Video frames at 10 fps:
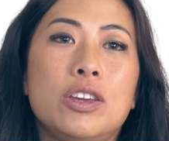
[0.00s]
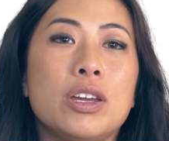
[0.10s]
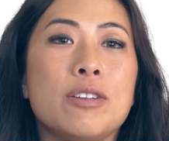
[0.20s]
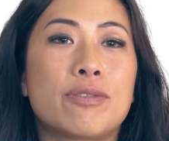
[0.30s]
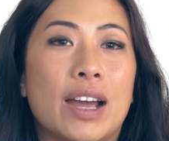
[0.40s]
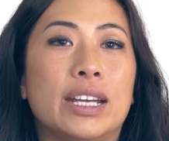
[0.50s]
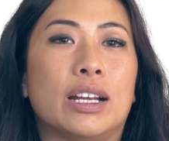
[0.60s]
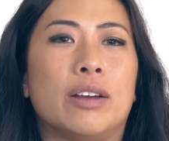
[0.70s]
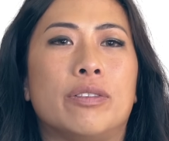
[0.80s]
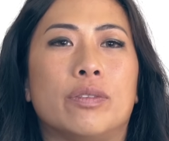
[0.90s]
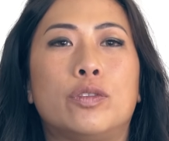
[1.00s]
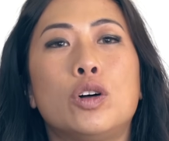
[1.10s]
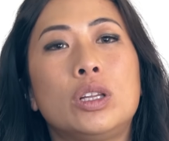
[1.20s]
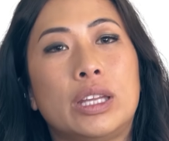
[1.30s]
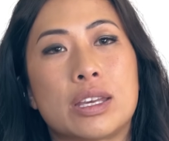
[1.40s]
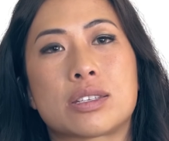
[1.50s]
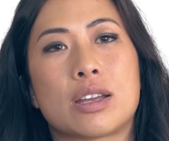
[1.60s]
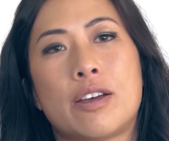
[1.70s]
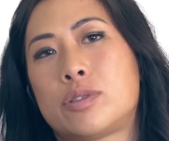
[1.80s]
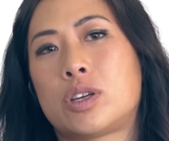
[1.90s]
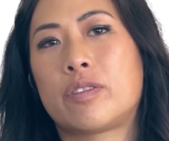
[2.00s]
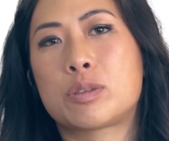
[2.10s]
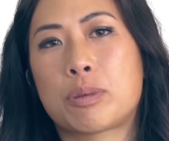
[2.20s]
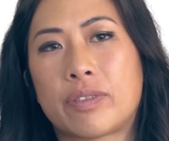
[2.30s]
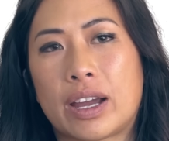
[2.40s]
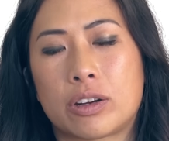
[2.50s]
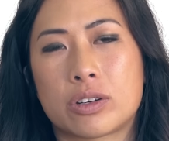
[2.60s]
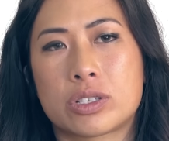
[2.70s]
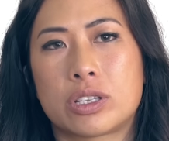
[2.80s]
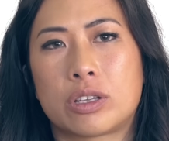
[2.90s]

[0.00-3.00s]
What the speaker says: You can find a full list of service providers,